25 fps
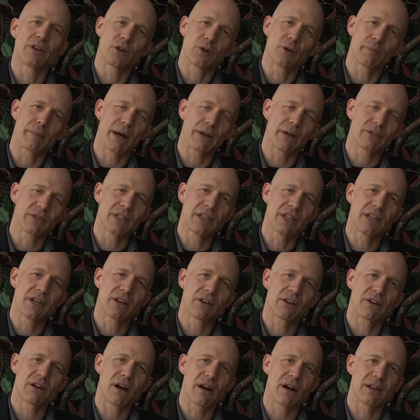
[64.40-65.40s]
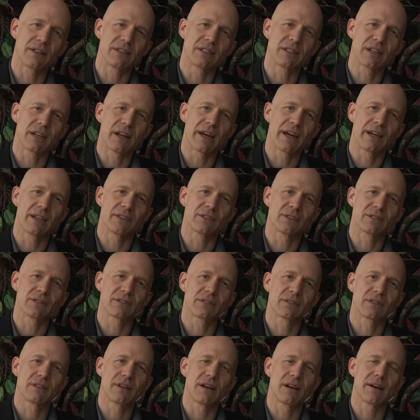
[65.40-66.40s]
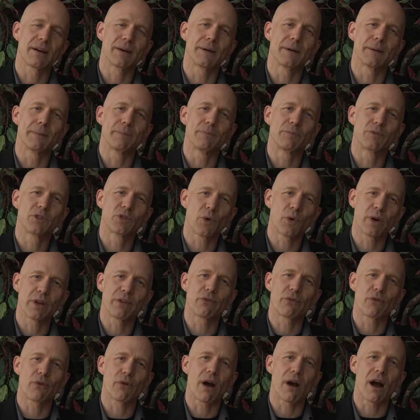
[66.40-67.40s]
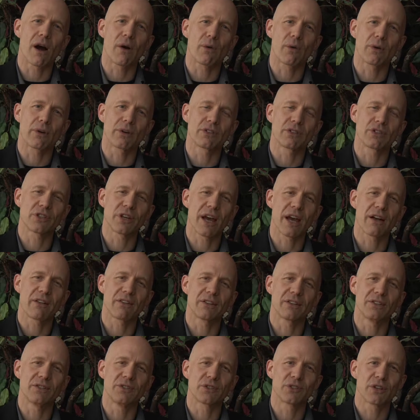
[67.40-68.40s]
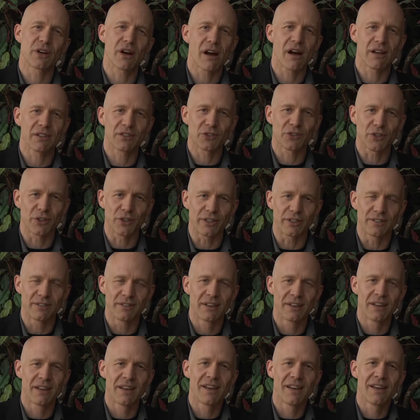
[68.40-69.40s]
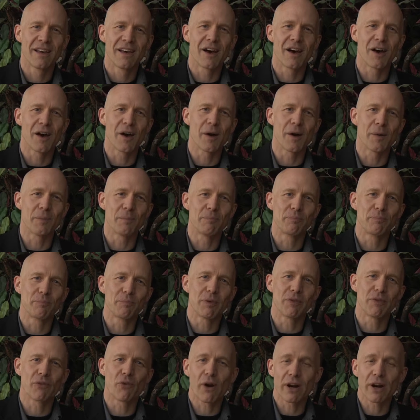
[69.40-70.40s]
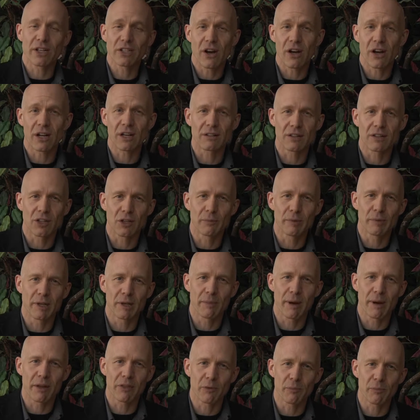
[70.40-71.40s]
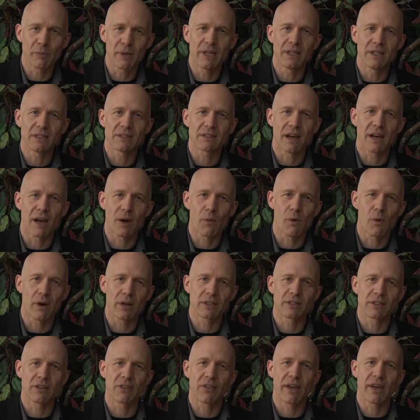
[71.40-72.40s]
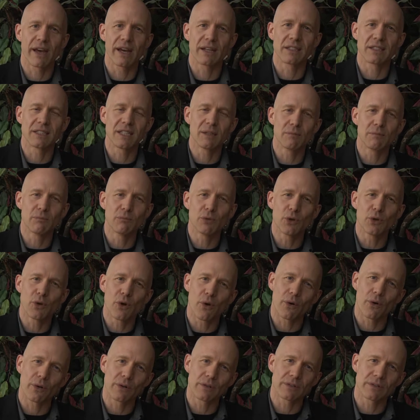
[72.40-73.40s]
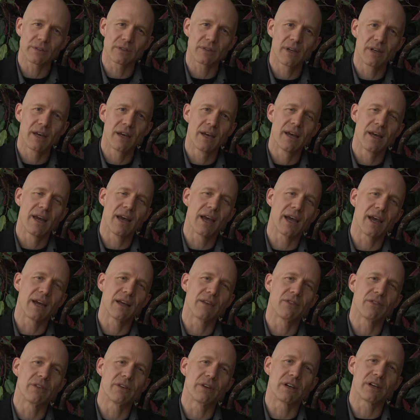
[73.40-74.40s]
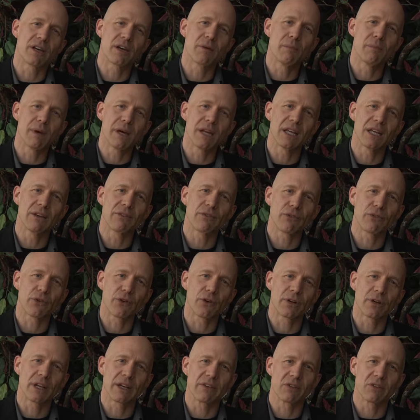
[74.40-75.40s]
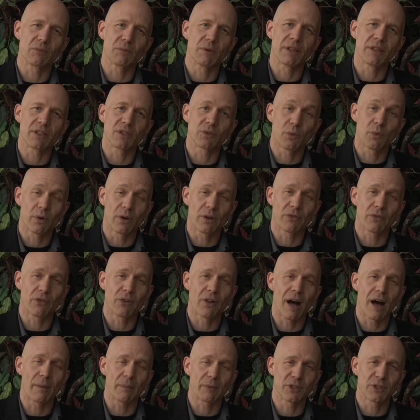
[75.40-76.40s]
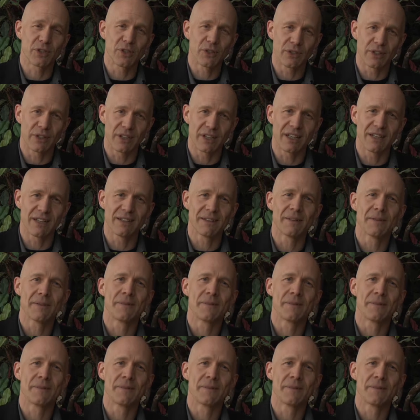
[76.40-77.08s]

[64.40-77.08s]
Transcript: you're about to hear on tonight's 24-hour challenge concert. Before I talk a little bit about the piece, I want to thank Tim Buchholz and the committee for giving me this wonderful opportunity